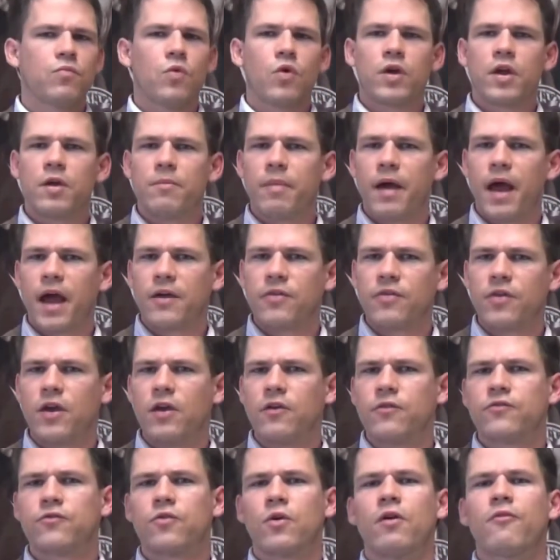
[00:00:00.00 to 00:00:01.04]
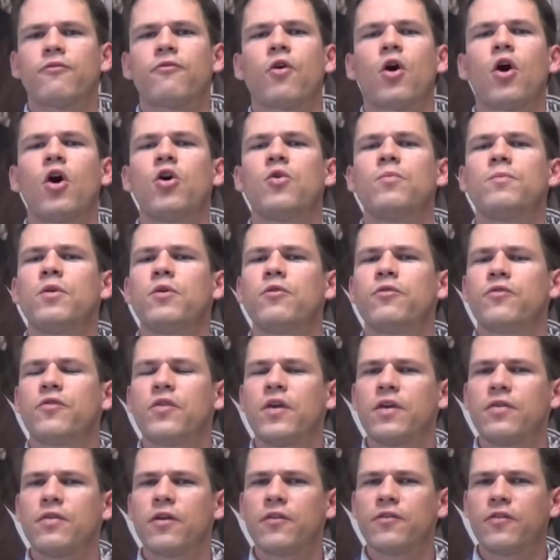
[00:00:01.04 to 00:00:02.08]
Looking back at the history of Rome, you
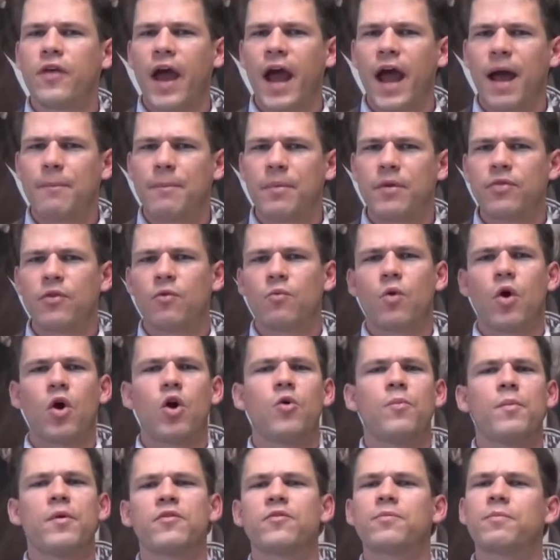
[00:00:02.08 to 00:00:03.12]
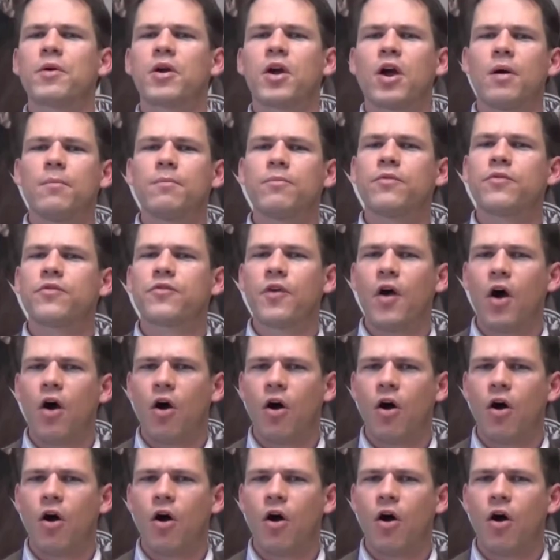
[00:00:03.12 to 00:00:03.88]
see this happen. The Romans become soft,